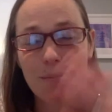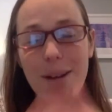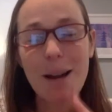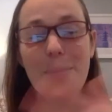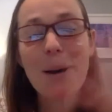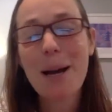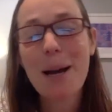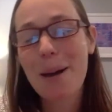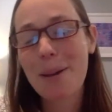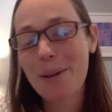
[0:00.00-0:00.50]

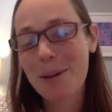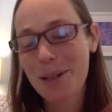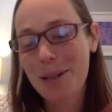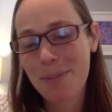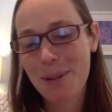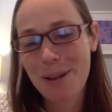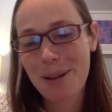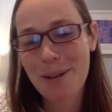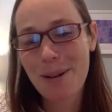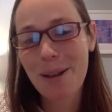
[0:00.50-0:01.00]
among others,
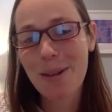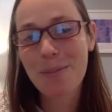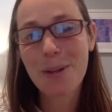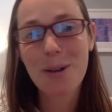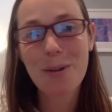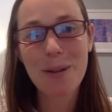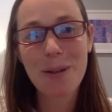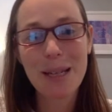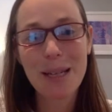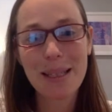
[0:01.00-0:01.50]
but another
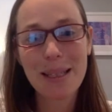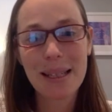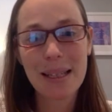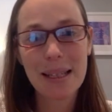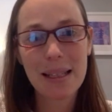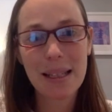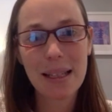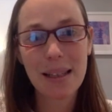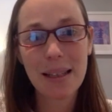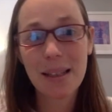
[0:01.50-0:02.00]
big reason
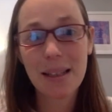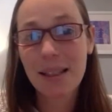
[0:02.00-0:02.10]
is that the